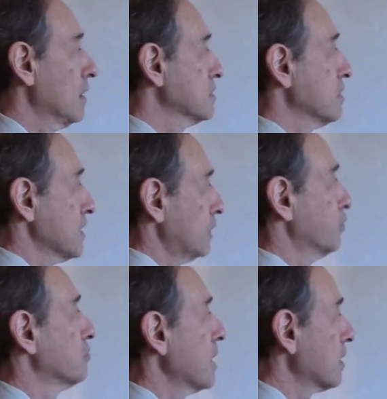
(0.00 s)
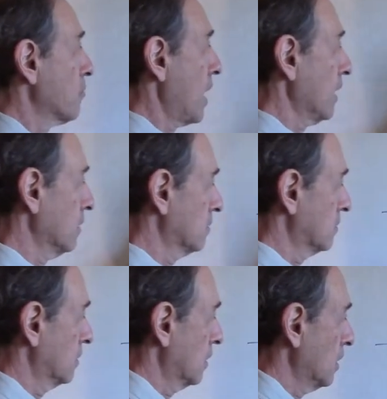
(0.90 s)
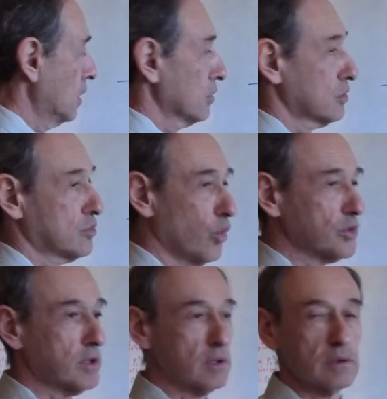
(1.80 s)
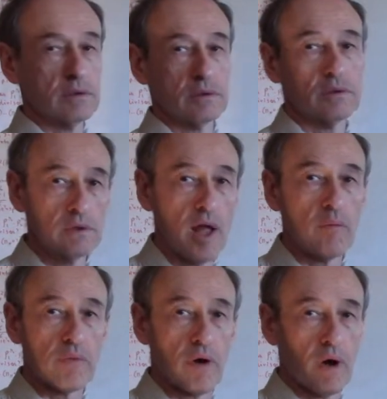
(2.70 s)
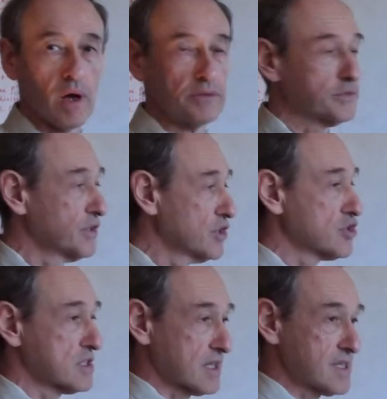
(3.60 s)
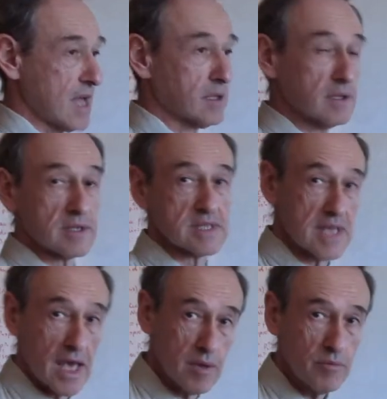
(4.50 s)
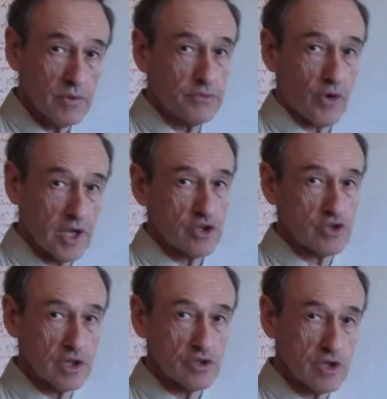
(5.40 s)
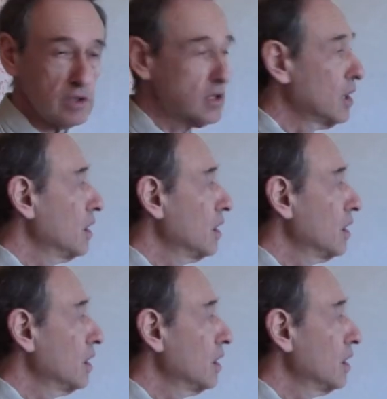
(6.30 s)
So that would make my total number of digits exactly the same for each digit,